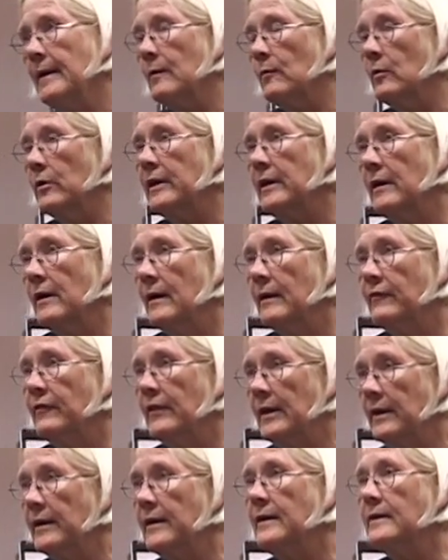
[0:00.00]
working on
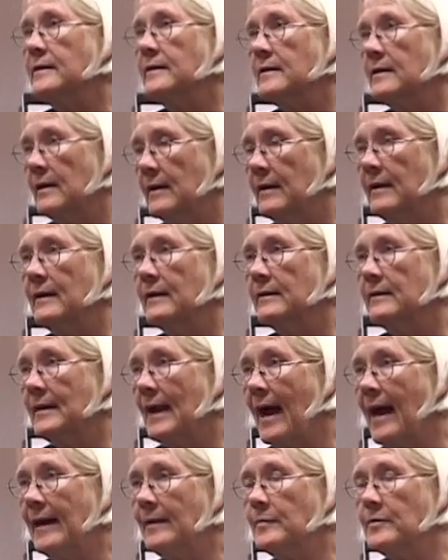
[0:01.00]
various
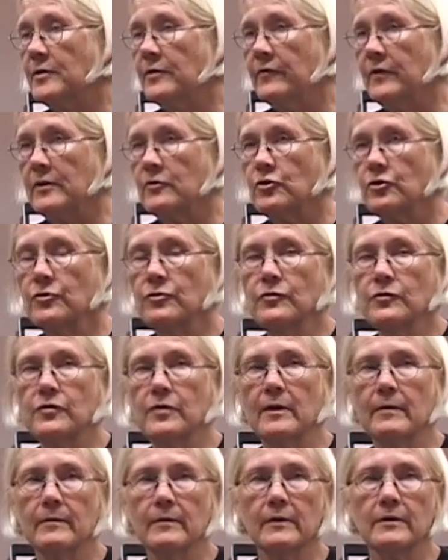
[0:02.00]
types of issues
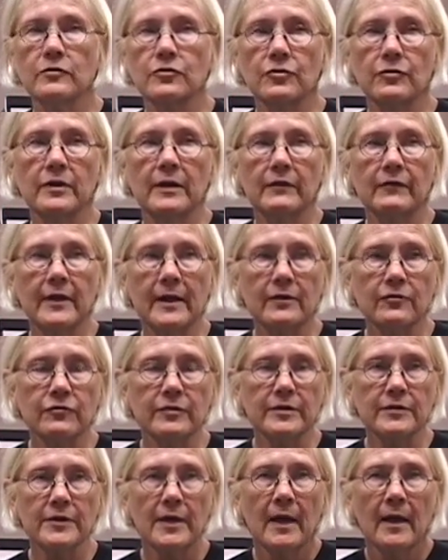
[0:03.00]
of concerning
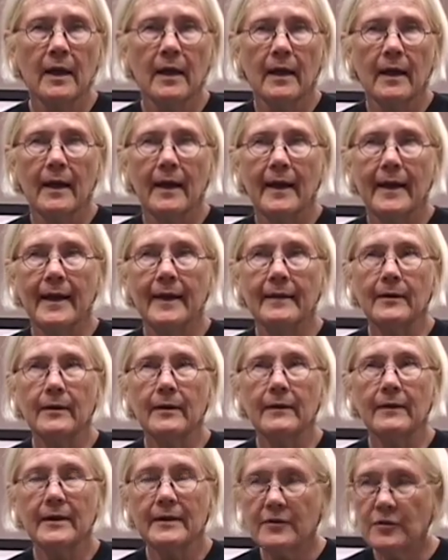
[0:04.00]
veterans.
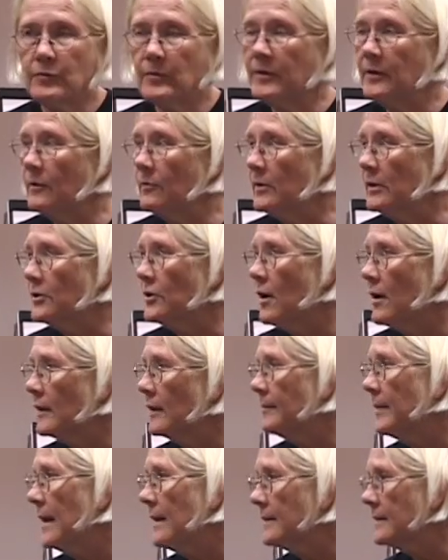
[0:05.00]
And this one that we'll
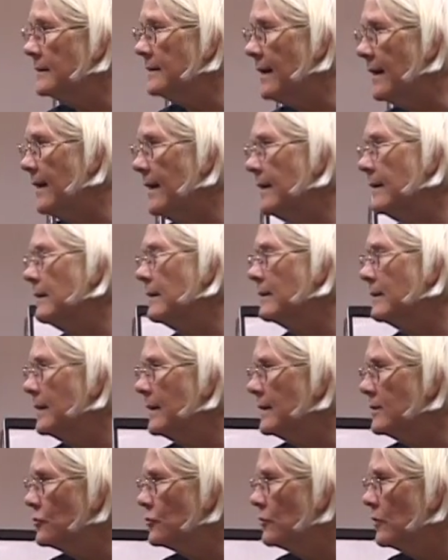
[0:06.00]
talk about today,
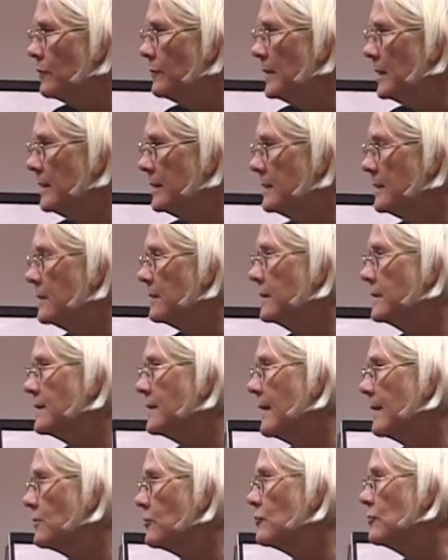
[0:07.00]
the issue of military
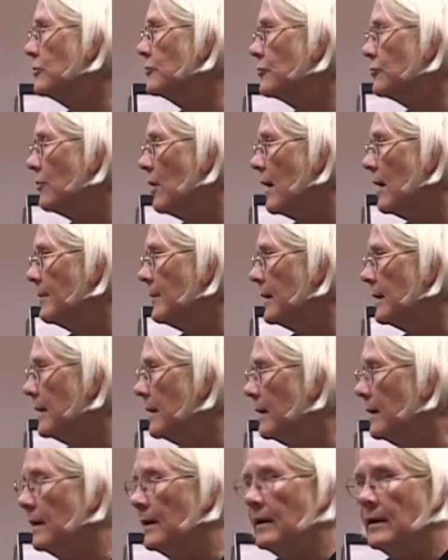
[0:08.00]
sexual trauma,
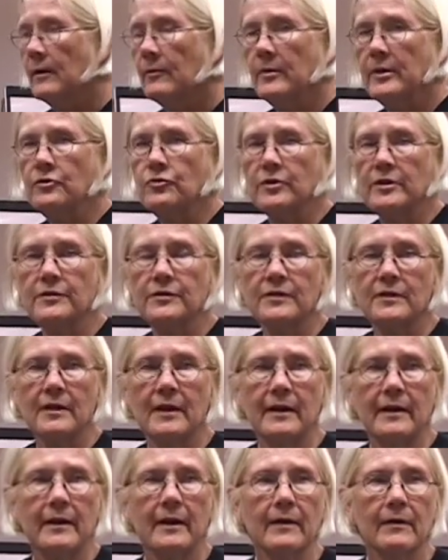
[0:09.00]
which is
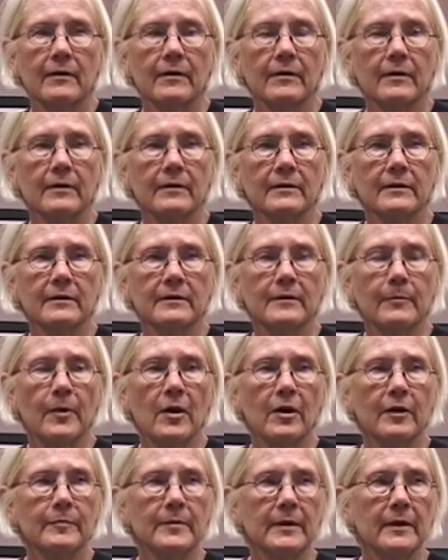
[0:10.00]
the
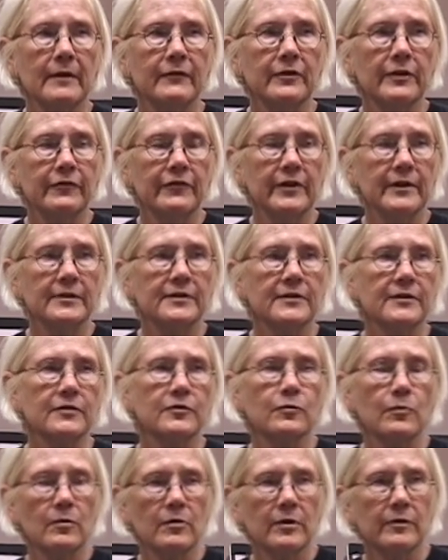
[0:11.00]
Department of
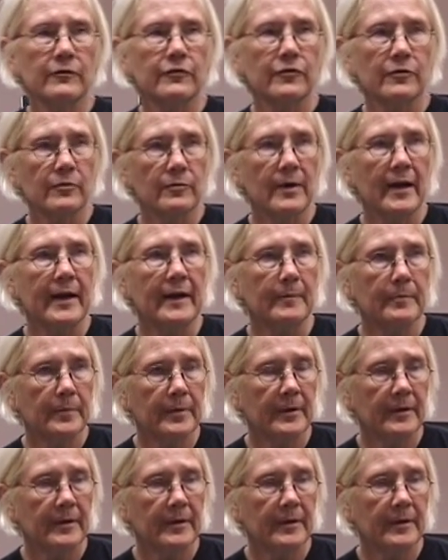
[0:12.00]
Defense's word for rape